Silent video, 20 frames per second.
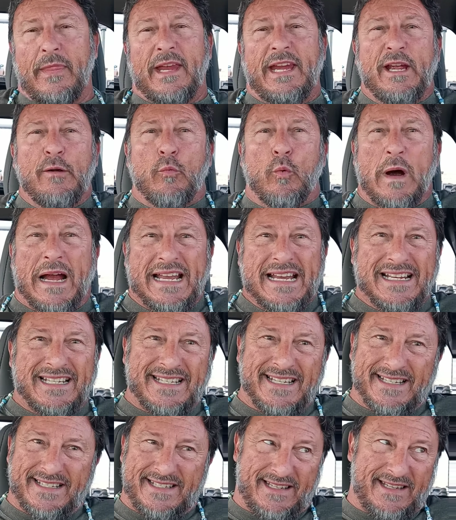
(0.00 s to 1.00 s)
he
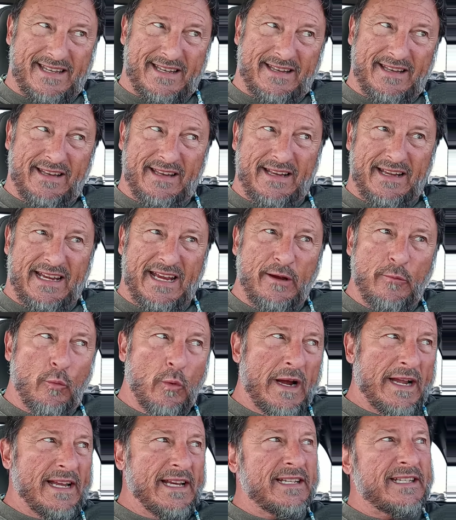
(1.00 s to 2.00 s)
witnesses he
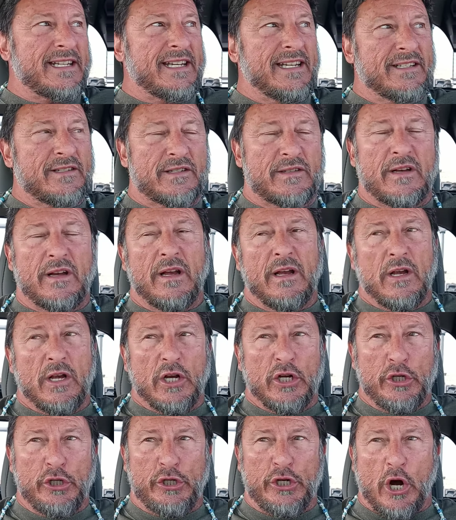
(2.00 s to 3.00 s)
witnesses
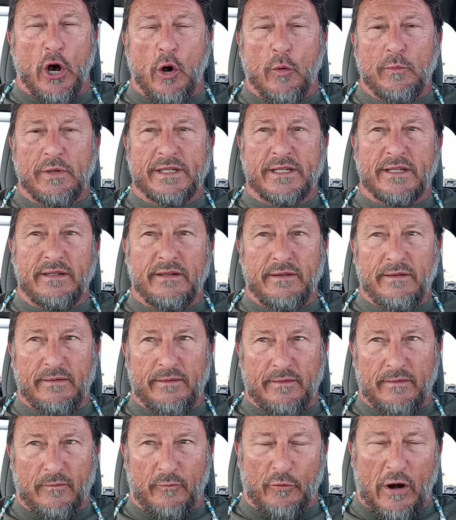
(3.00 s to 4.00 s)
Job's
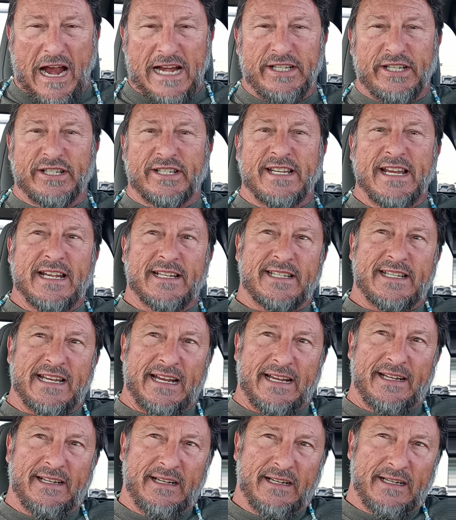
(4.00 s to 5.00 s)
righteousness
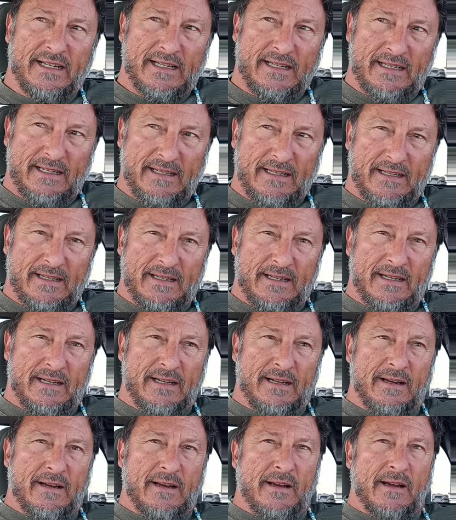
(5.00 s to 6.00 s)
and
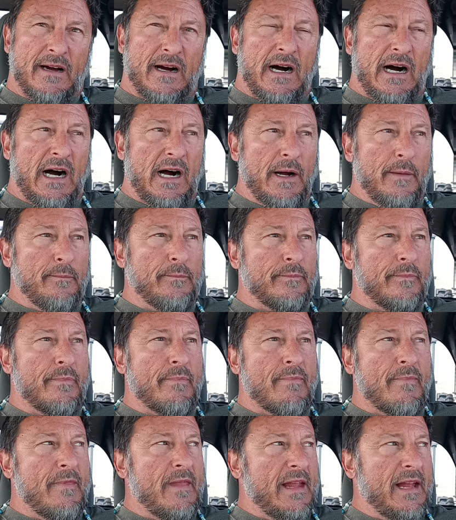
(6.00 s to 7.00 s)
um,
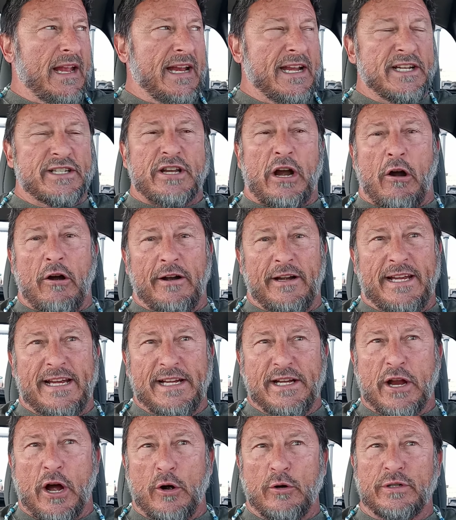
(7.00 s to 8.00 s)
in his heart
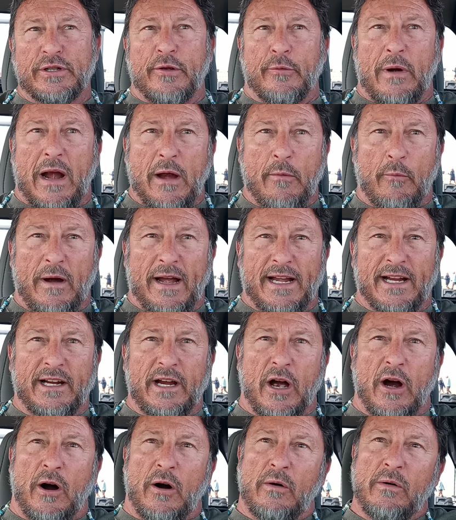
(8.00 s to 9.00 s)
he knows the right way to
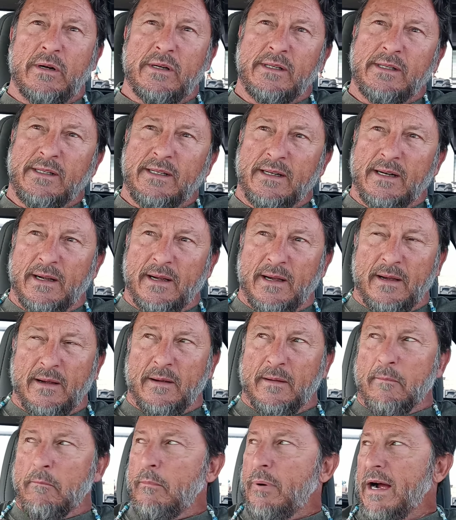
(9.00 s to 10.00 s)
go,
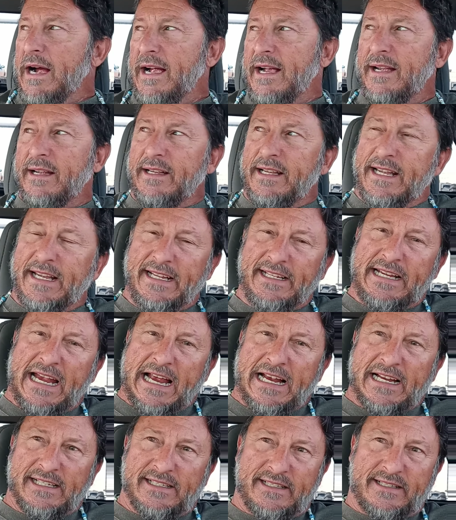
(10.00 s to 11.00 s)
but he
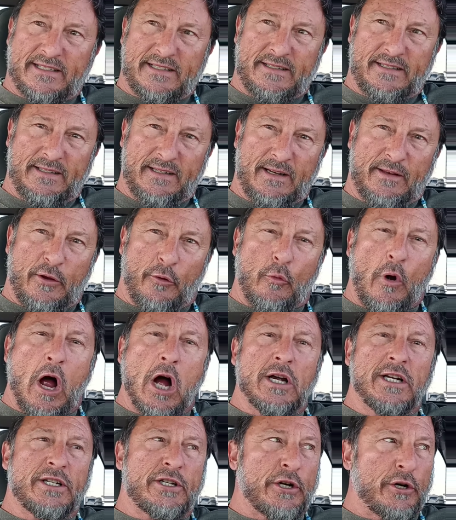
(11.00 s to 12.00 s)
has the
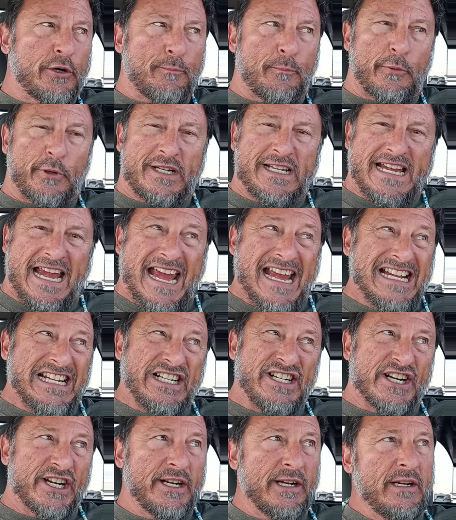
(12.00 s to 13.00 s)
wrong
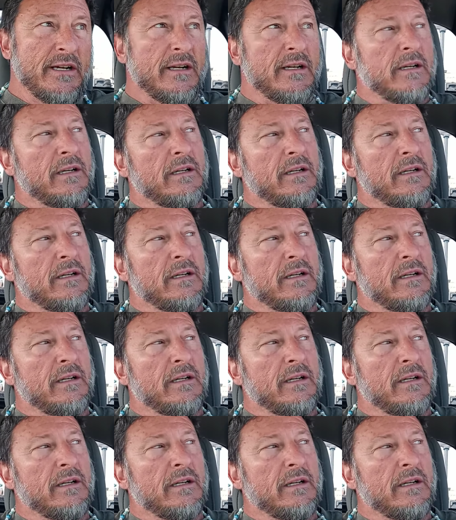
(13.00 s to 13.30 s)
interpretation